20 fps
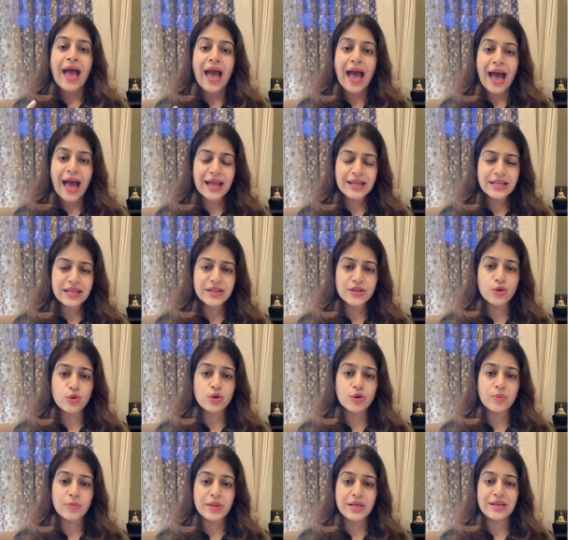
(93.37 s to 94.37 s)

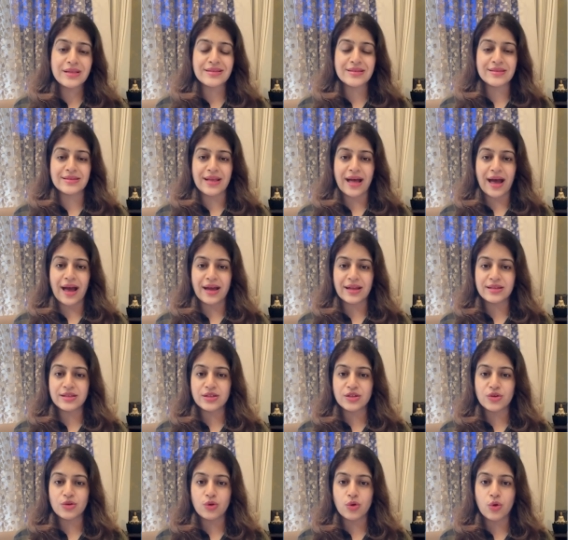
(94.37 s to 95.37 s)
Attitude means that,
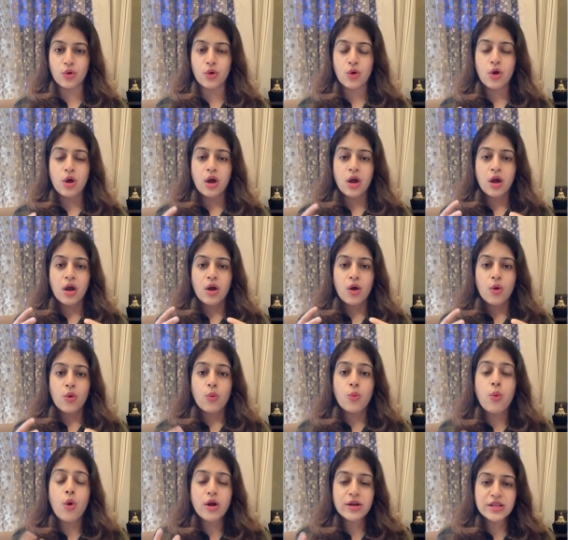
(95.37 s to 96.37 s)
you know,
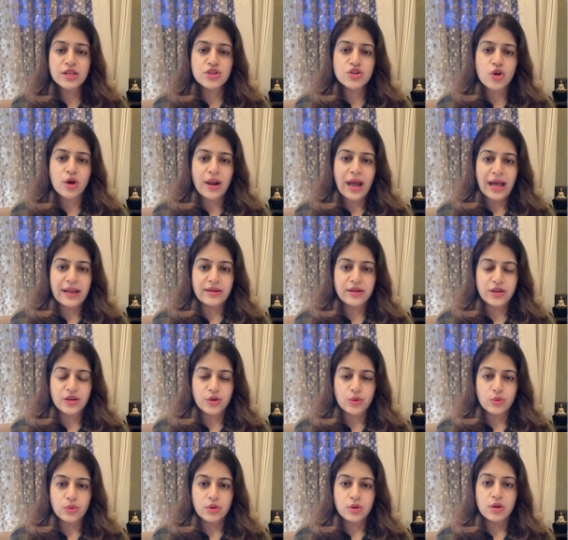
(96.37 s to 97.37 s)
what is your
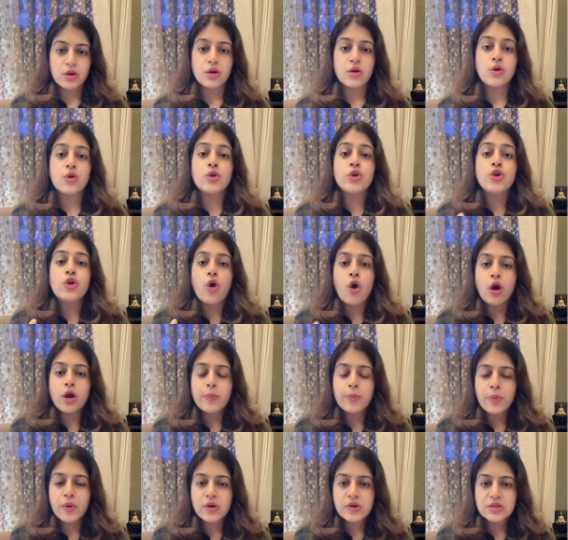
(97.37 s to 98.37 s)
attitude? Your
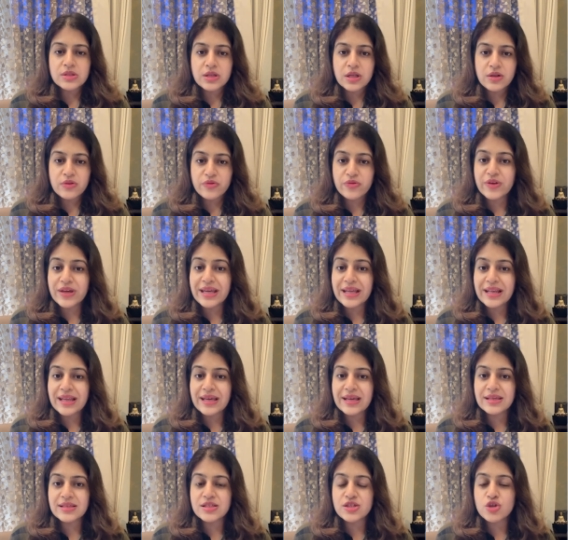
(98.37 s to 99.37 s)
personal
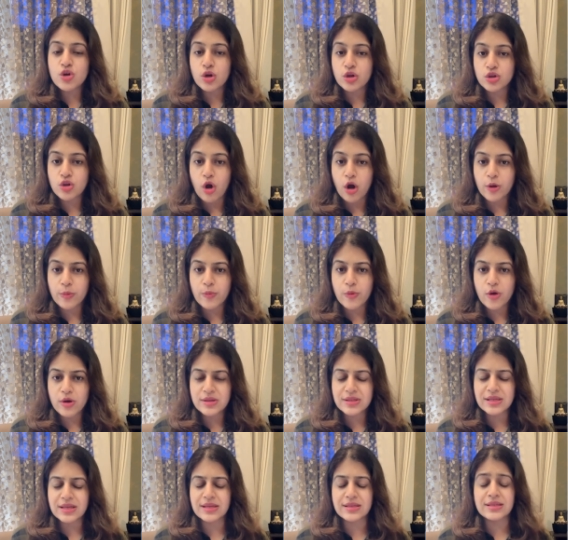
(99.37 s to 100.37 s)
feelings, your thought
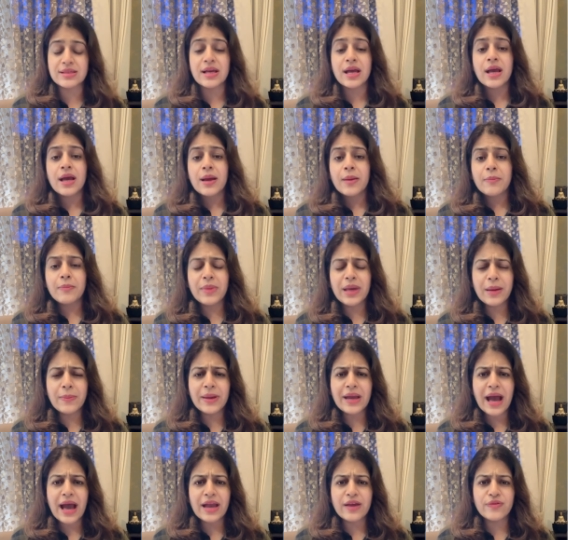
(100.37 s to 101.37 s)
process.
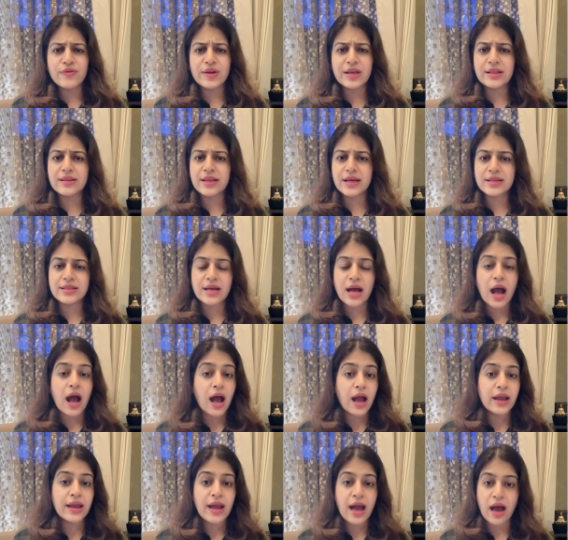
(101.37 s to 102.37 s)
Maybe I feel that
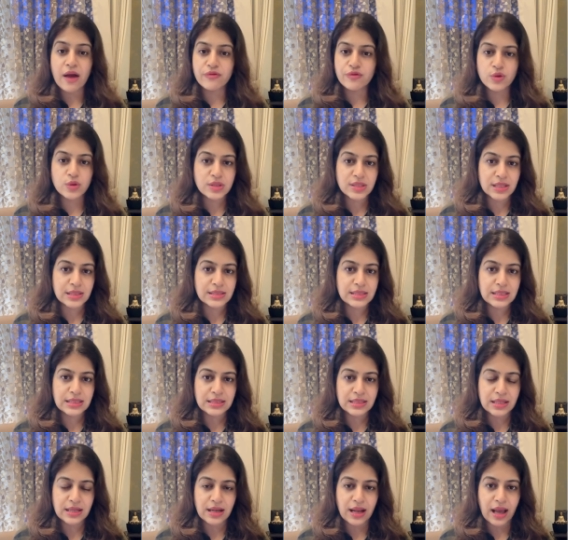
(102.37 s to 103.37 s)
I have to
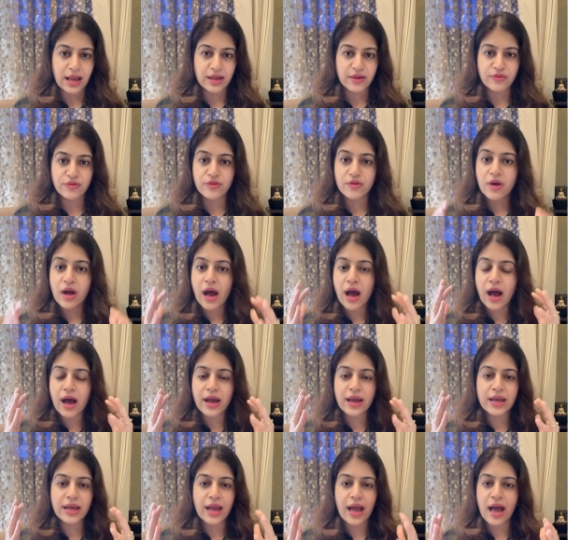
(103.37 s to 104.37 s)
succeed in life.
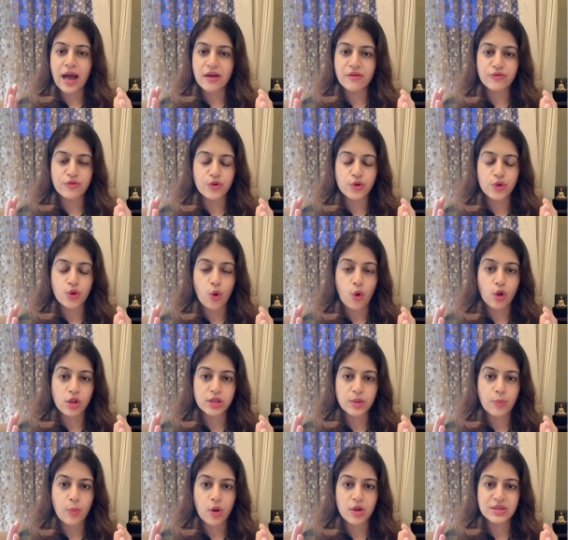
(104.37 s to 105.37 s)
I have, you know, all
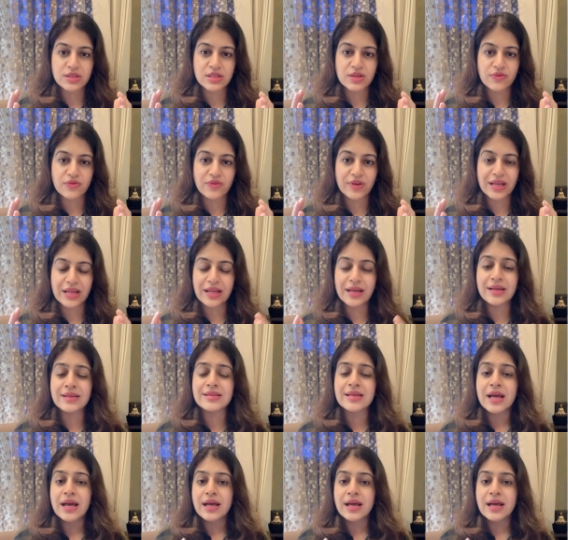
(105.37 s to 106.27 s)
the positive feelings